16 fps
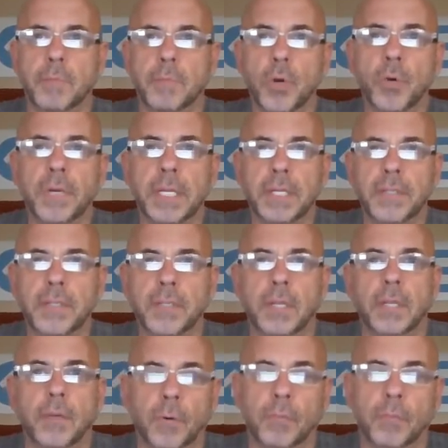Moonies
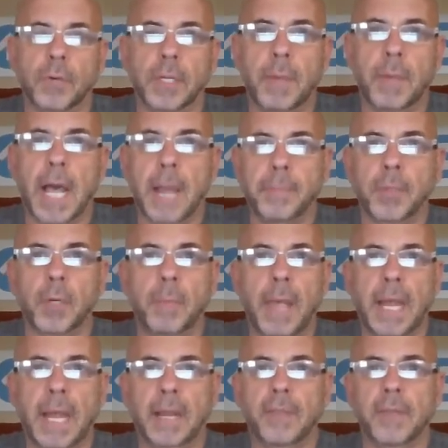were really popular
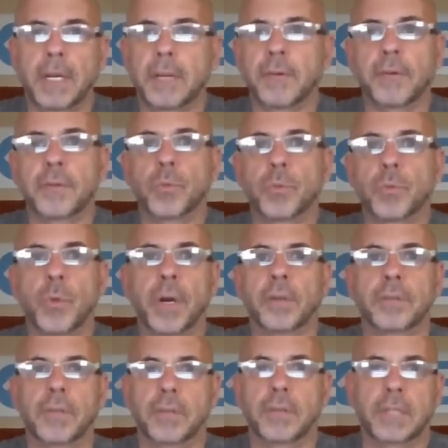back in the day. There were these
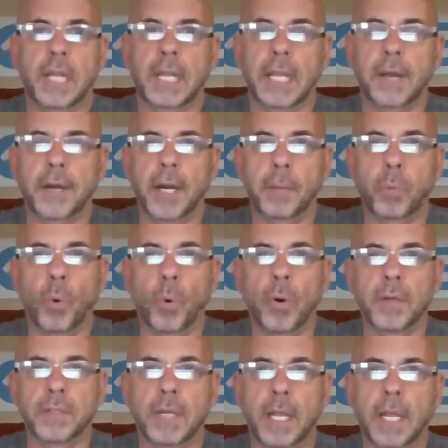weirdos who used to hang out in
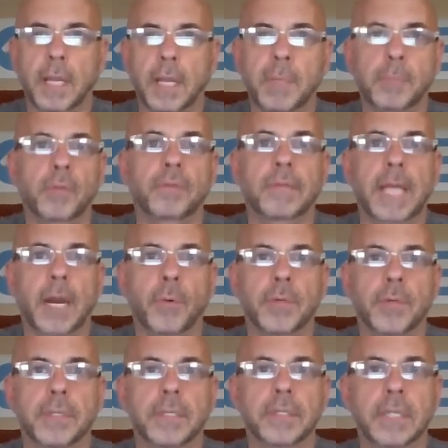airports and hand people
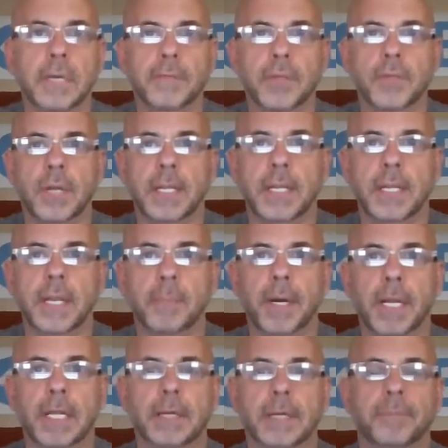flowers and stuff and try to get
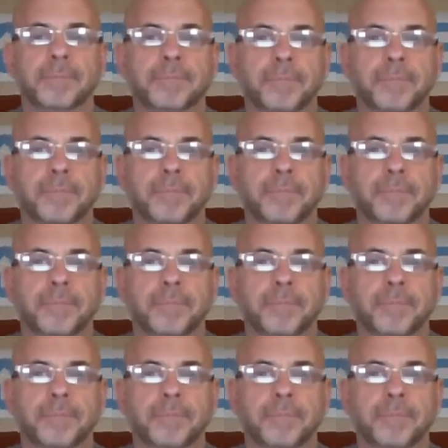money and